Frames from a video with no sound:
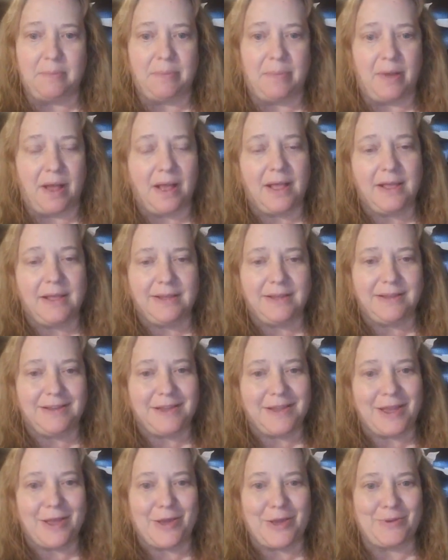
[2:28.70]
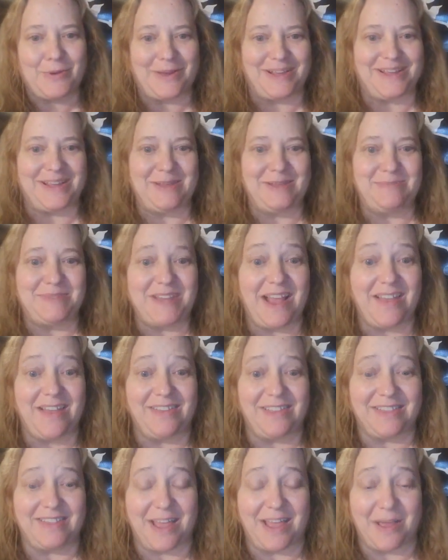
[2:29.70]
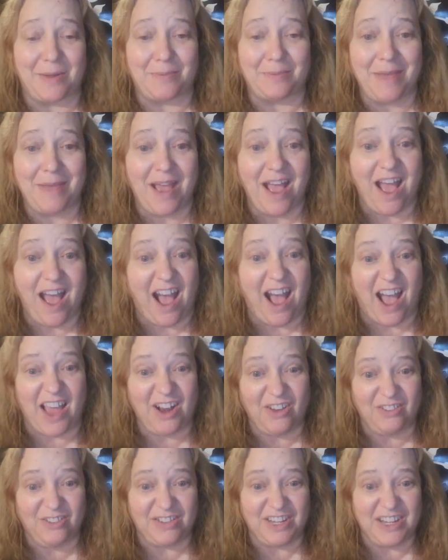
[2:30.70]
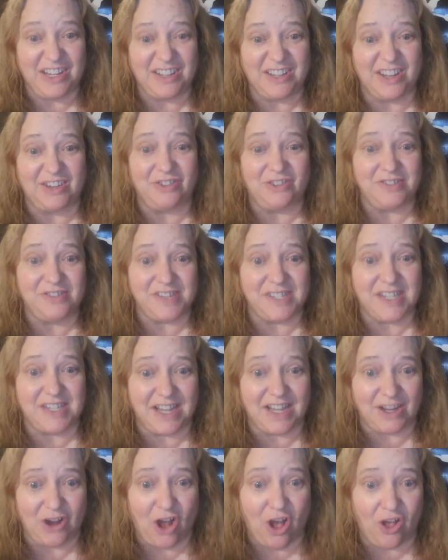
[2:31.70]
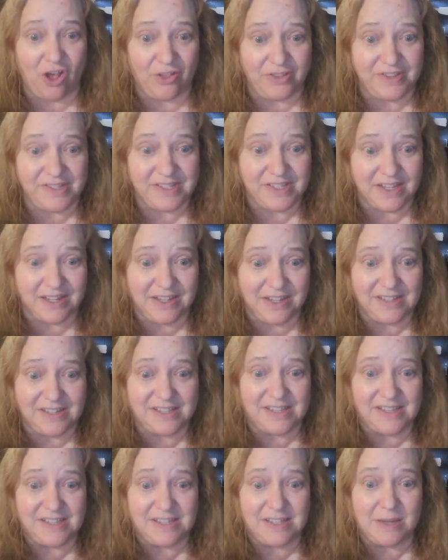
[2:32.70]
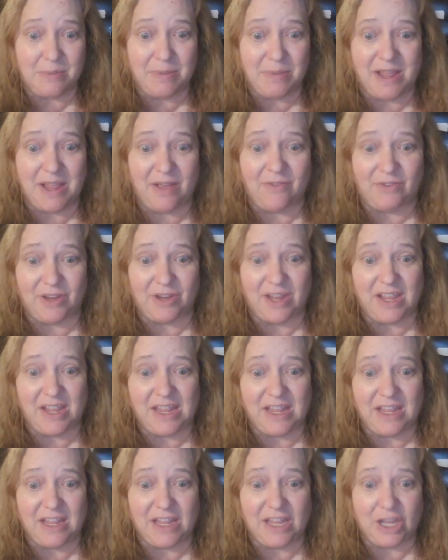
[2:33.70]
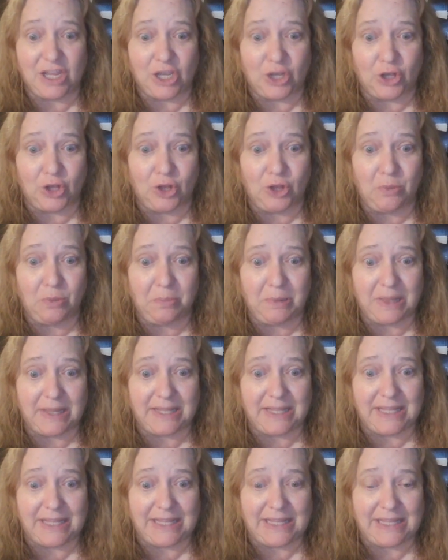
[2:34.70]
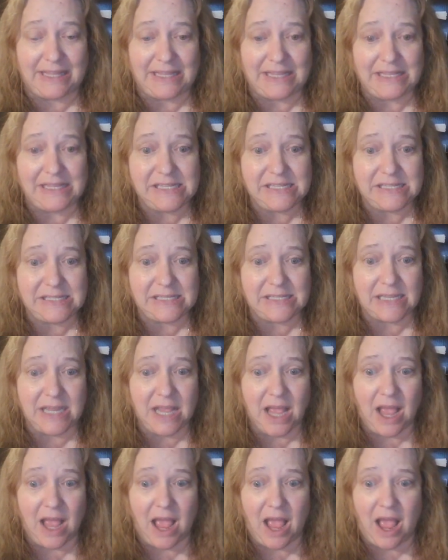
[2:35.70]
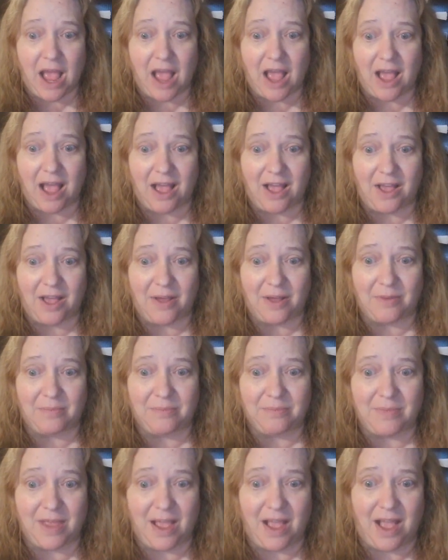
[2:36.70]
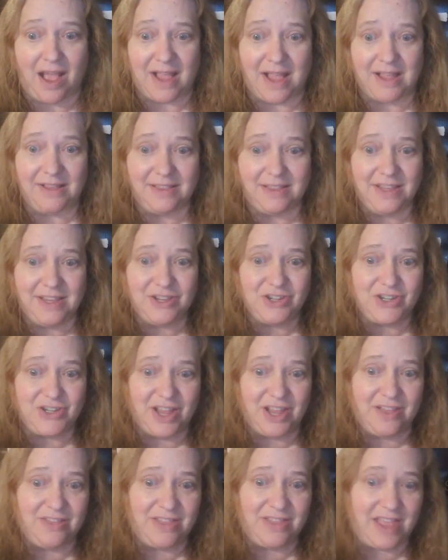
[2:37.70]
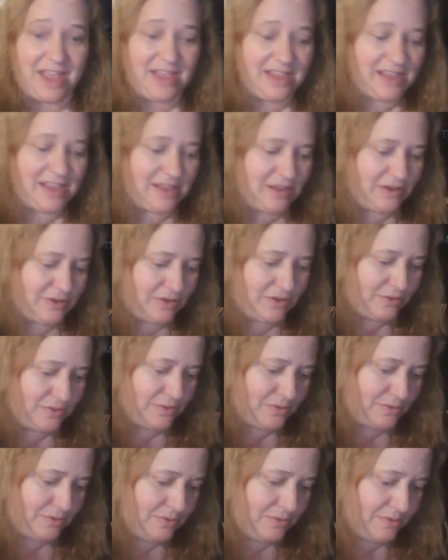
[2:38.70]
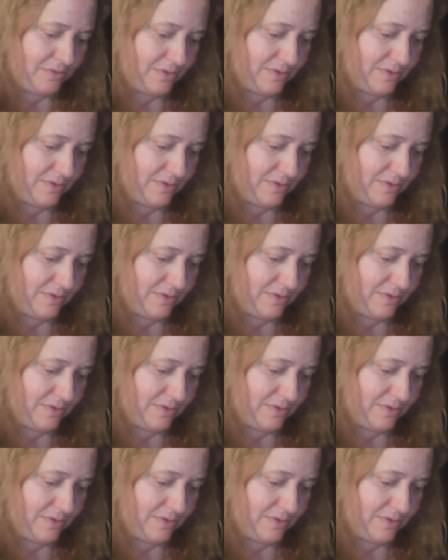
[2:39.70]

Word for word: But, you know, I keep telling them, I don't need to understand all the sicknesses to be able to heal, please. Um, hi, Alicia. Thank you.